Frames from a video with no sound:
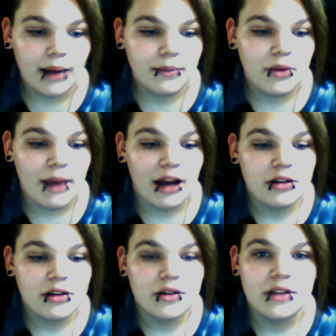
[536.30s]
You may
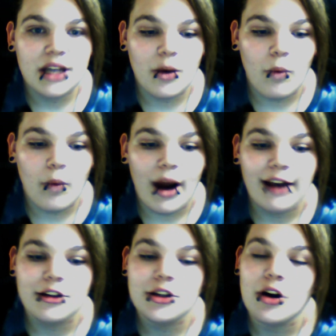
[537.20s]
also see a
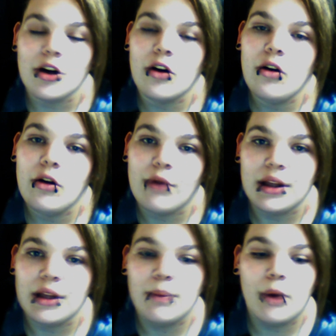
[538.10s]
whitish circle
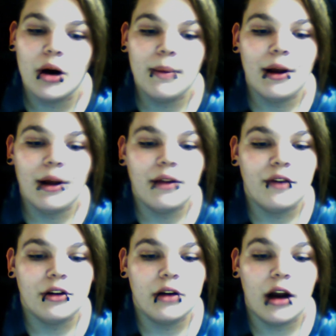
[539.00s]
around the barbell
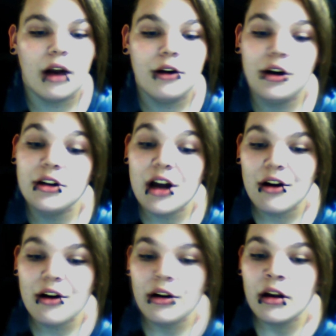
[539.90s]
of under your tongue.